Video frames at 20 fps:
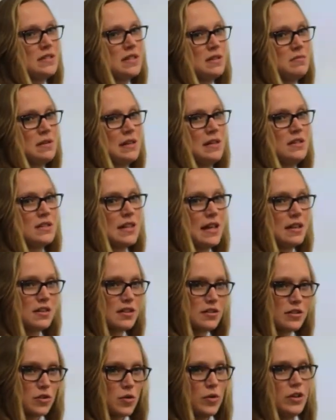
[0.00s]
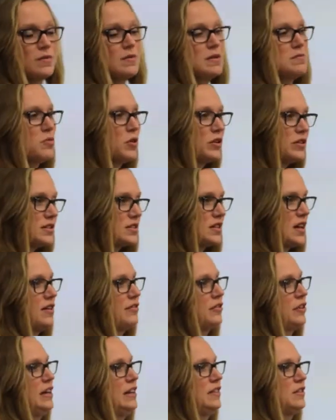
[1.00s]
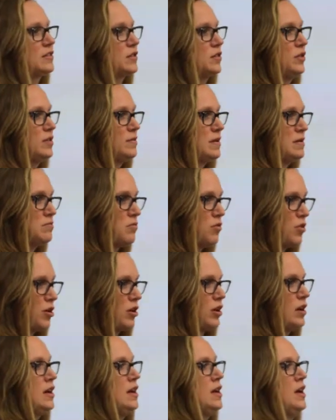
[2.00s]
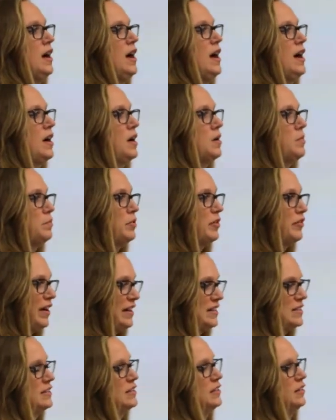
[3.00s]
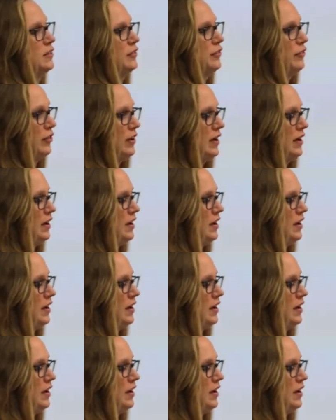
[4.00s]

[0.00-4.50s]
It means that there's going to be more discovery and there's going to be more preventative